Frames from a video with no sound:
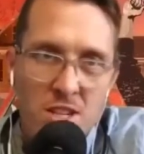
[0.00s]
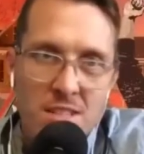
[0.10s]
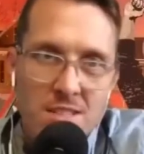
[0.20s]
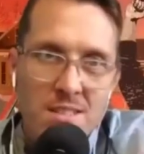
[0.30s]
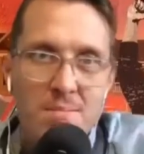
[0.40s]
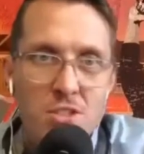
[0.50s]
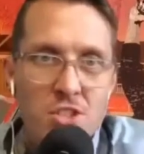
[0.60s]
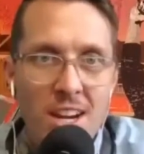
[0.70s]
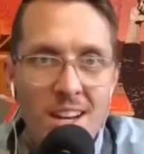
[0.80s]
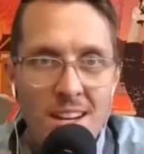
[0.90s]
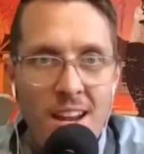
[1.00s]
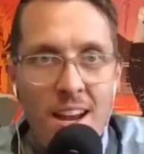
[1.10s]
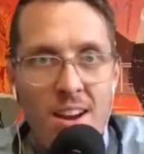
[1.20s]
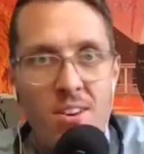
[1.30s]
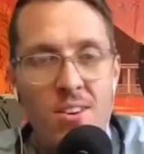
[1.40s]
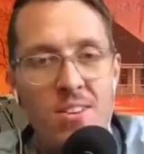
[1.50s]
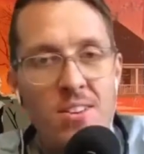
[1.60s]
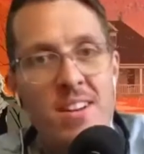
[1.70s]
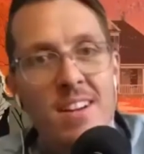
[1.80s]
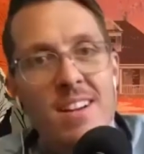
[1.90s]
Chicka Slim Shady
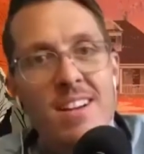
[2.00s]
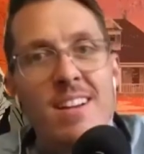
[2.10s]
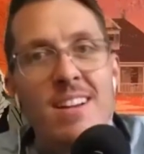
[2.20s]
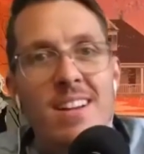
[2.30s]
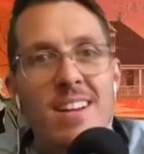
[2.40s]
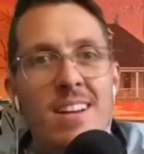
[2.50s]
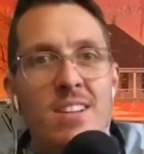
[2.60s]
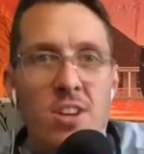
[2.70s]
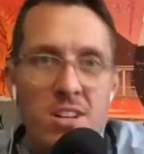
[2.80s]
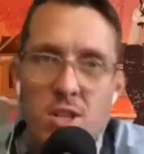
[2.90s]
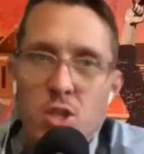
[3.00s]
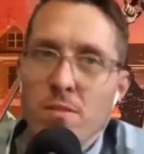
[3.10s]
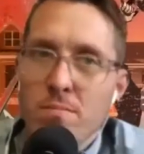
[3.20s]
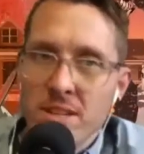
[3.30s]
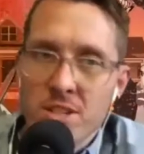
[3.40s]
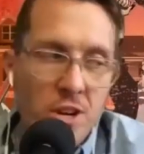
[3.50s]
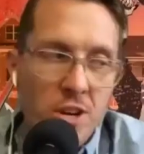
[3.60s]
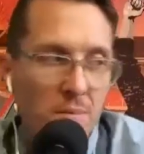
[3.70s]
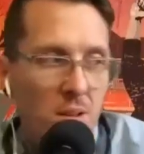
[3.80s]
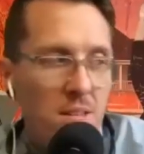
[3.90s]
hair. Doug, did you ever bleach
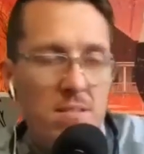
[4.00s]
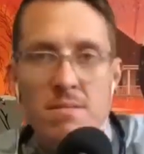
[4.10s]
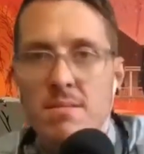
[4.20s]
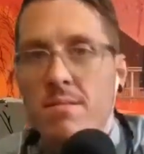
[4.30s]
your hair blonde?